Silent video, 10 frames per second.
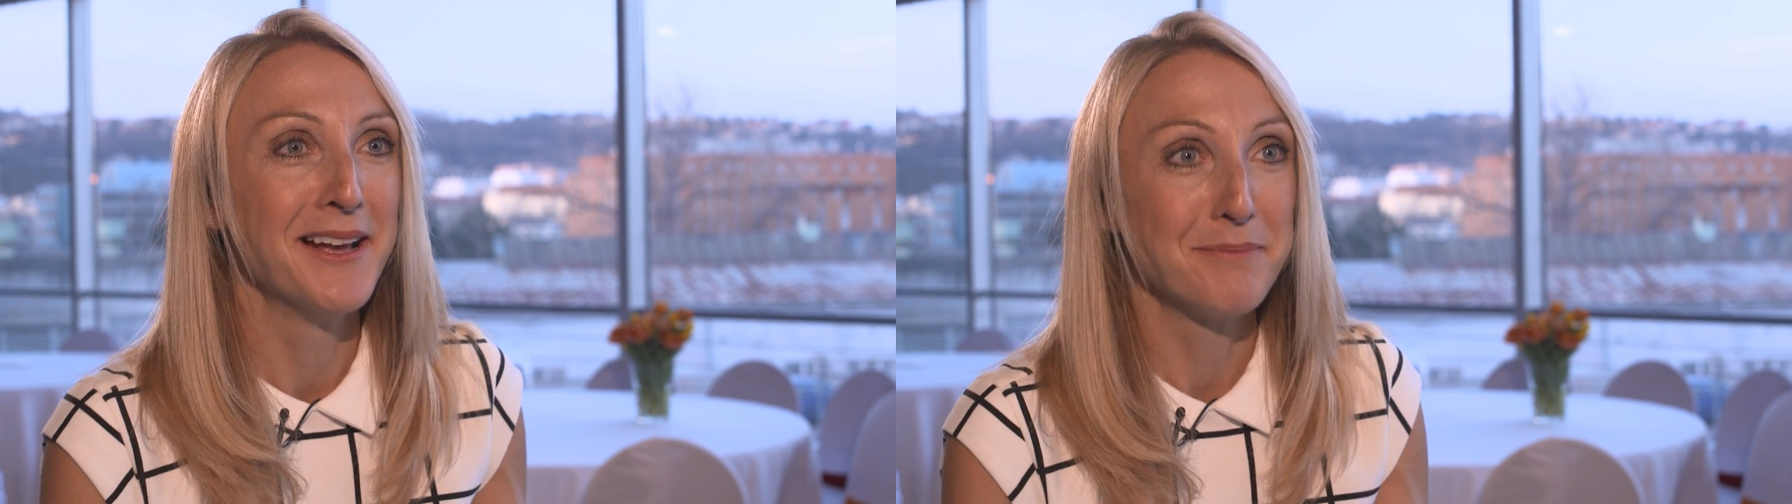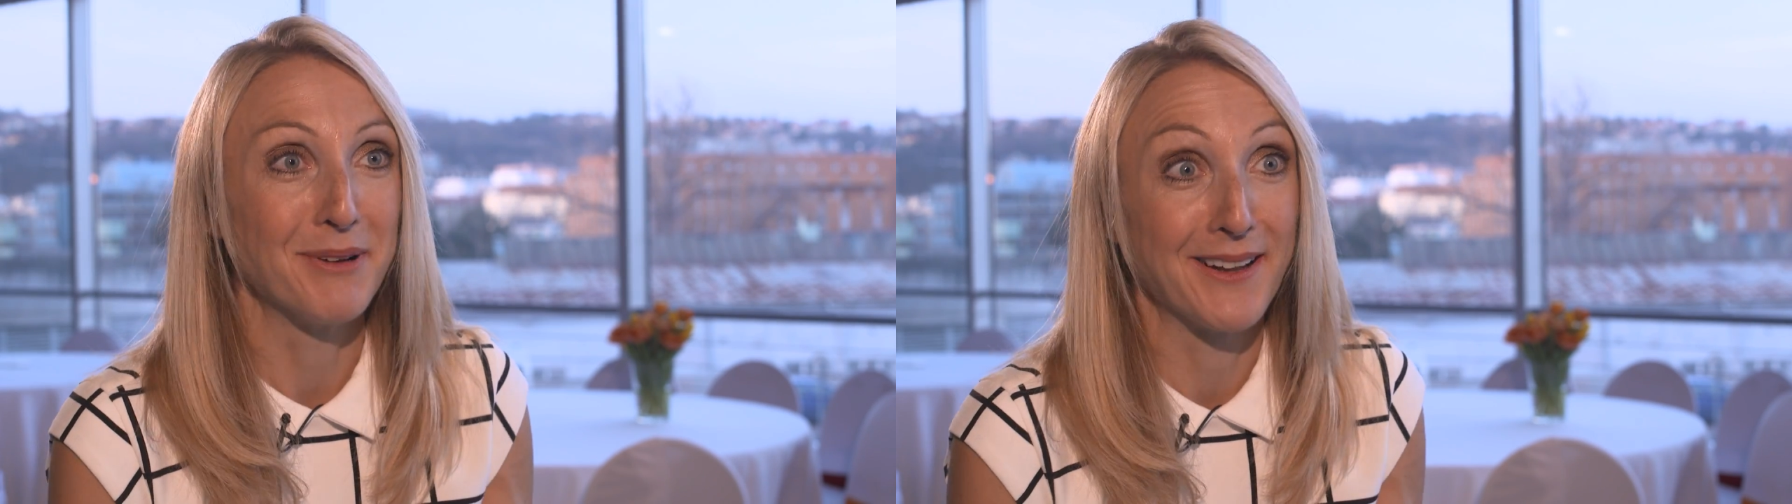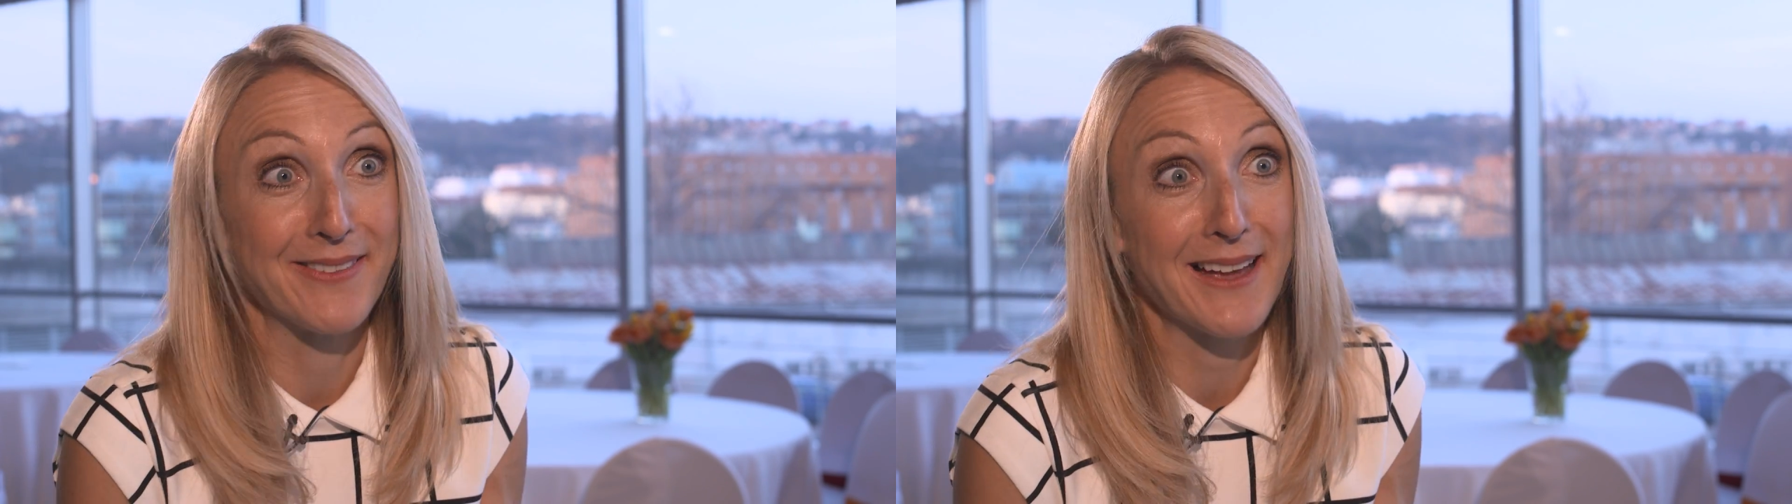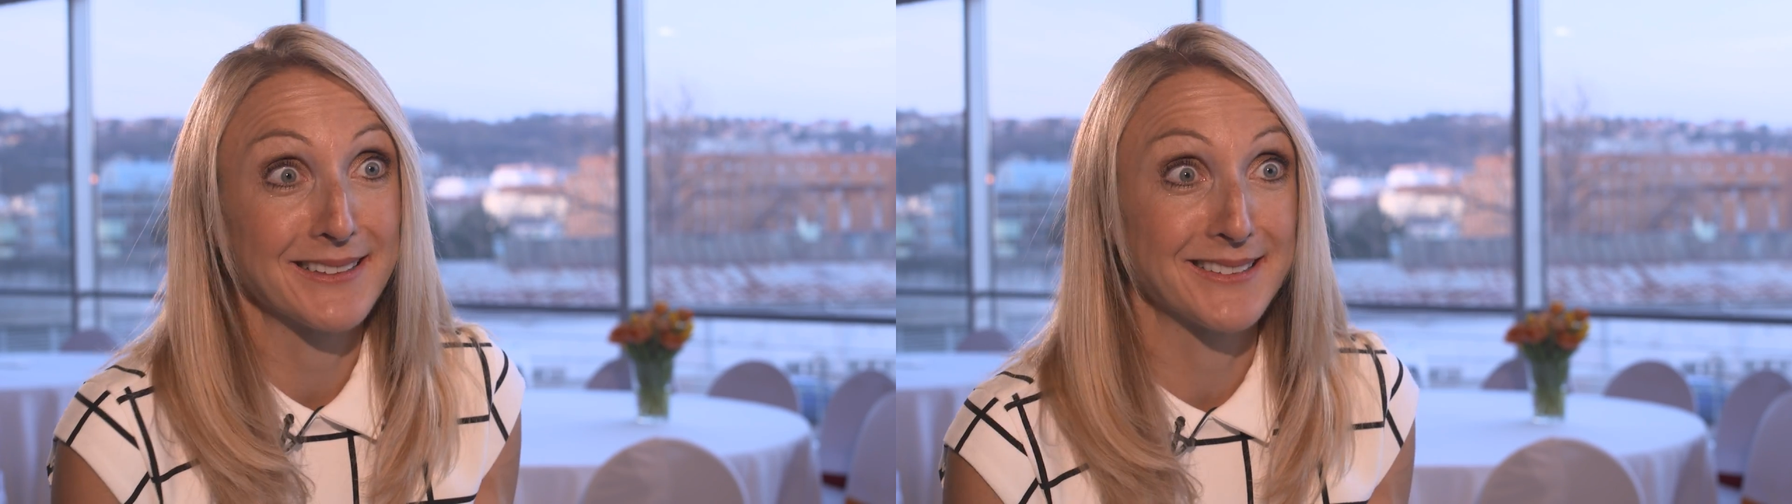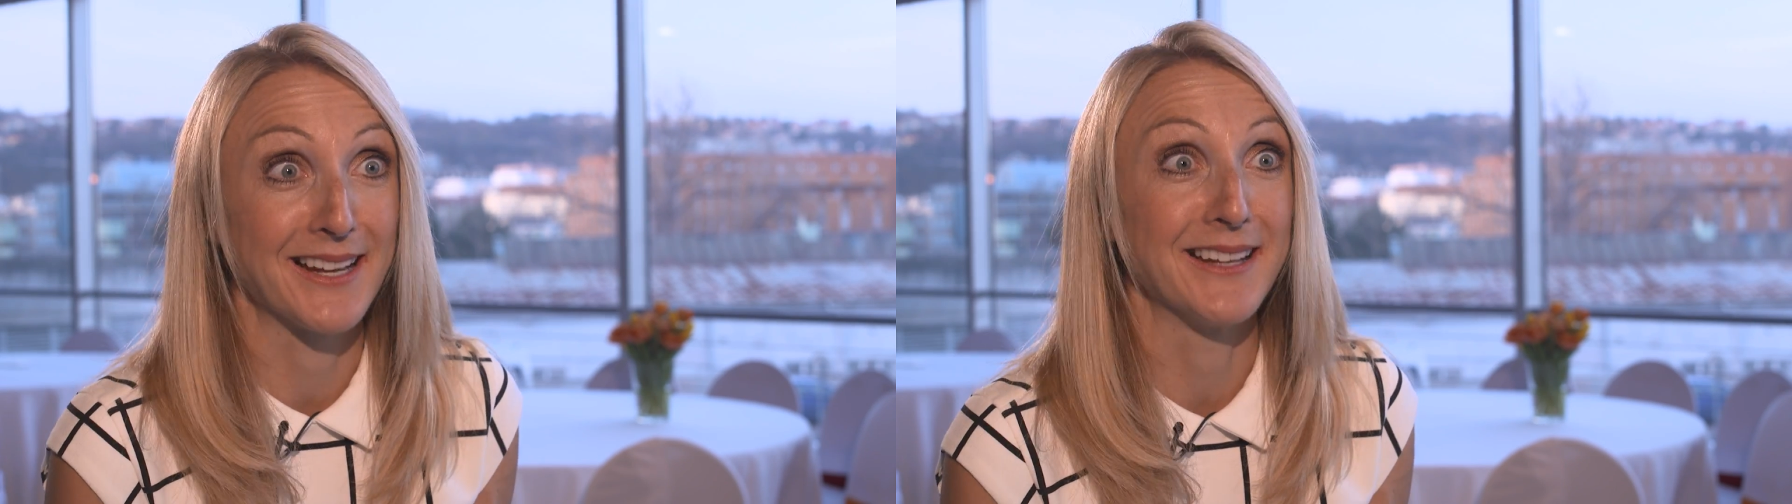But at
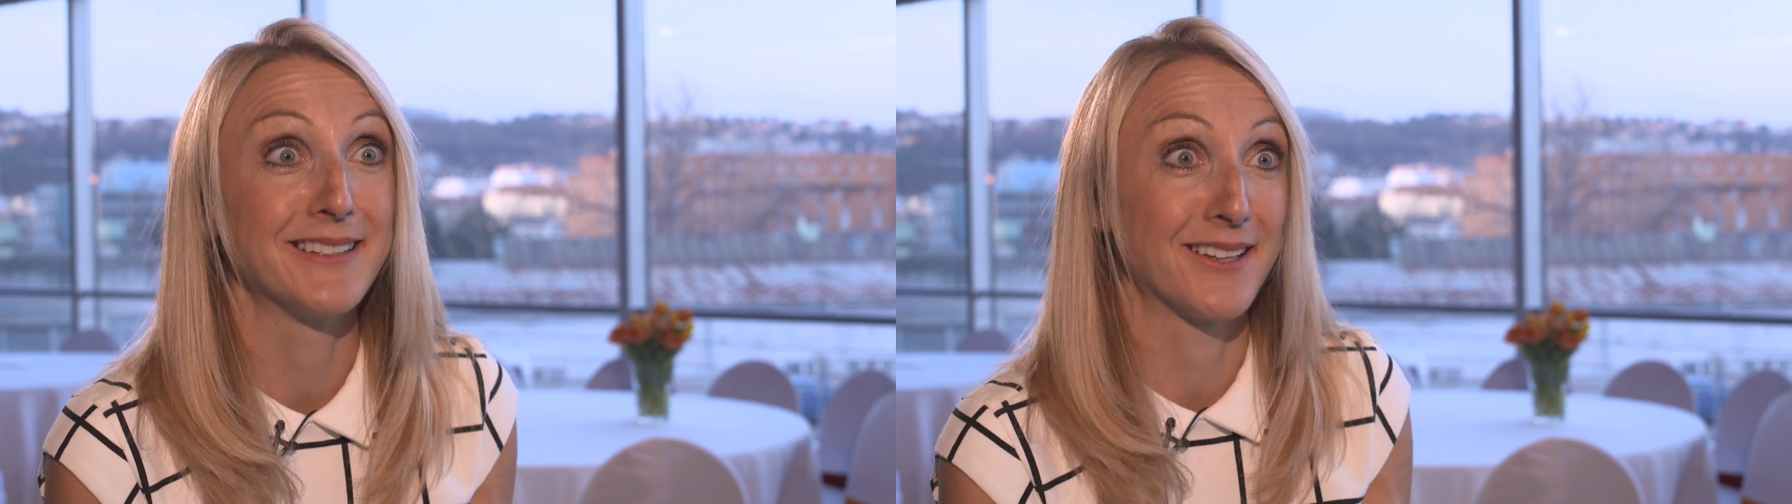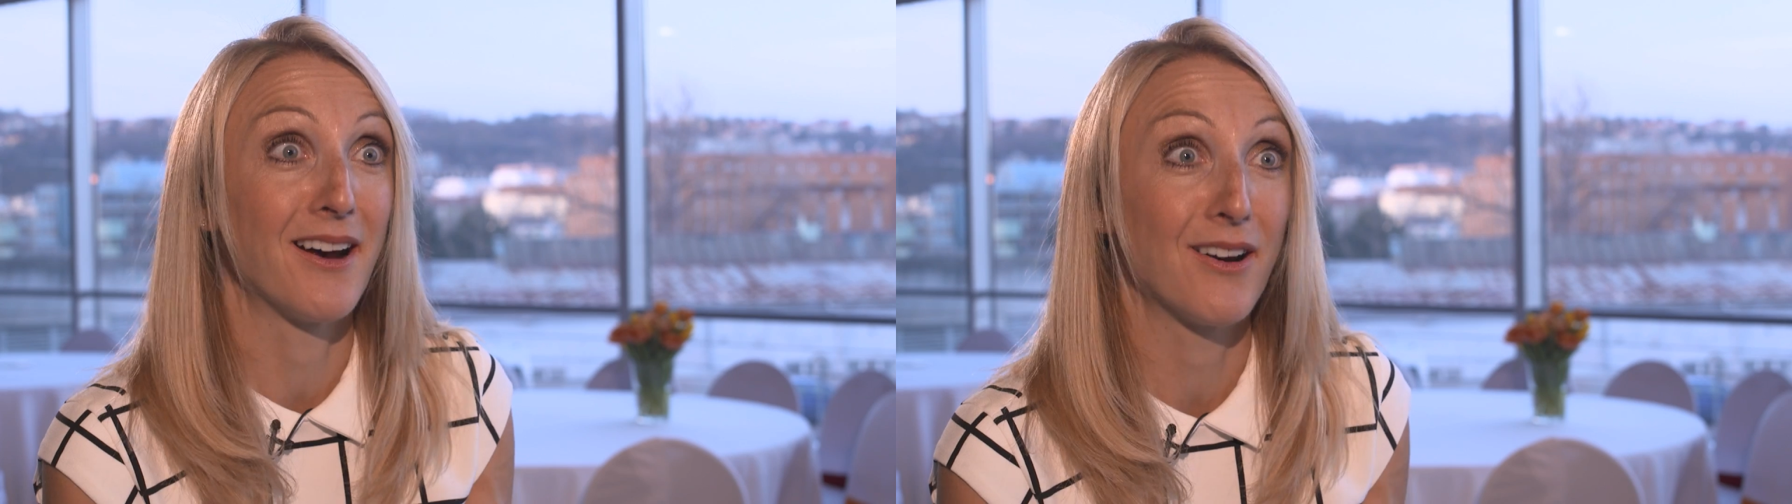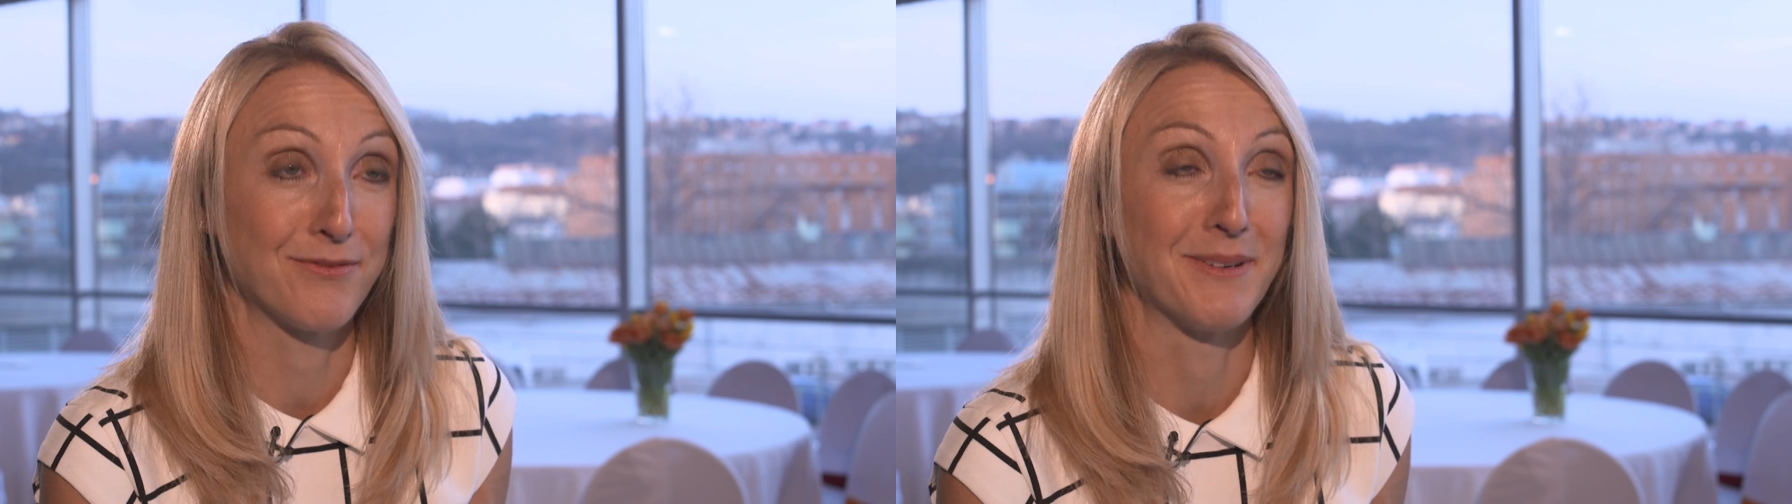that stage, the half